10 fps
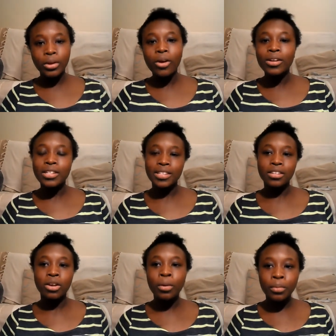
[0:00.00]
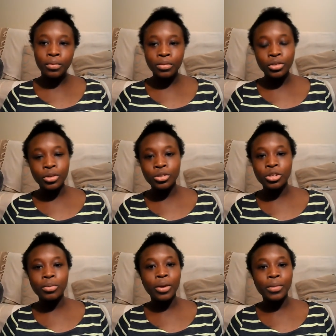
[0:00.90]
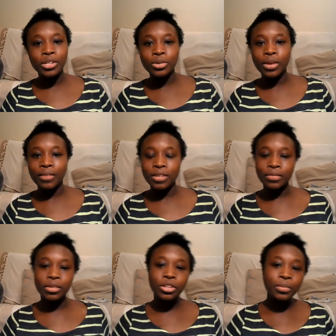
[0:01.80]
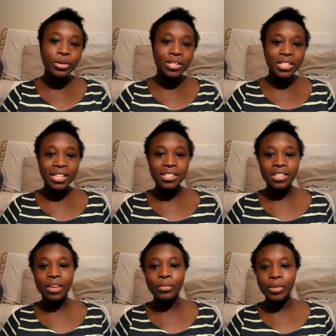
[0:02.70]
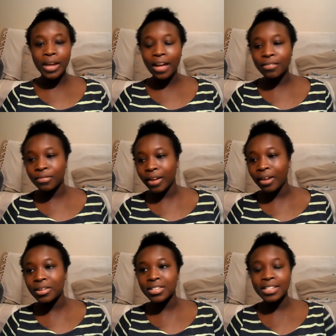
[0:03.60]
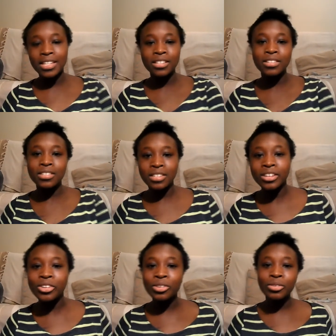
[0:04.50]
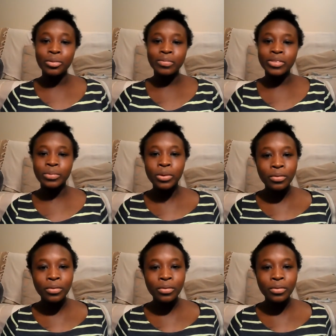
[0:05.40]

We are in a setup on YouTube where we do have different communities and we have various leaders in groups.